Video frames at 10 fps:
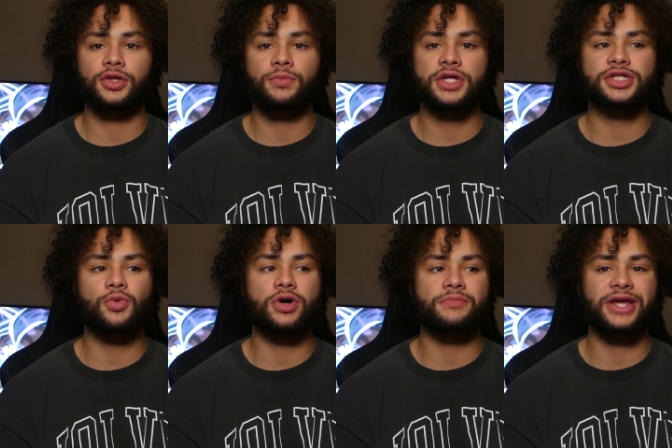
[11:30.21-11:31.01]
you
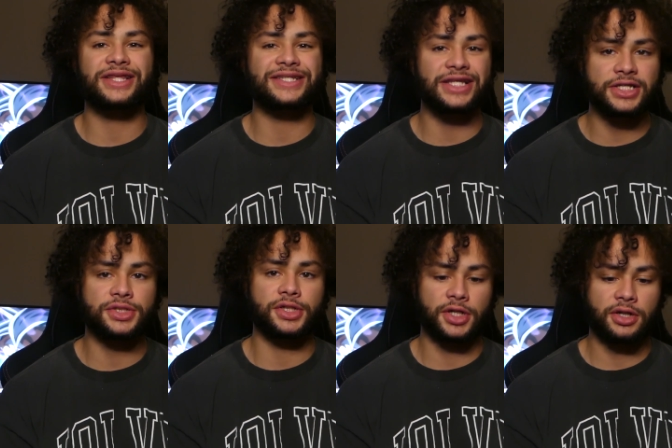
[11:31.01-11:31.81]
basically want to make this
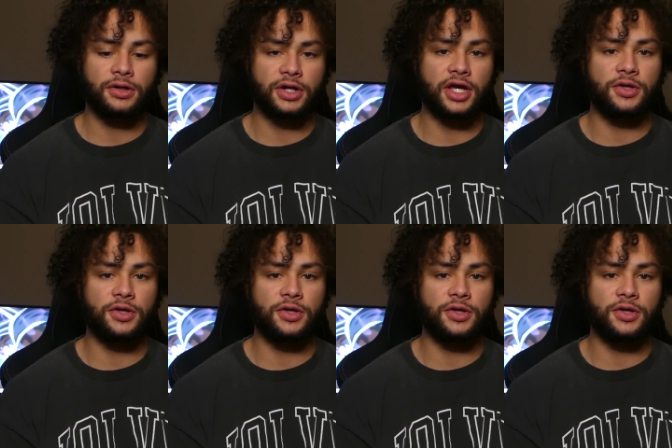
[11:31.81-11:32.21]
easier, okay?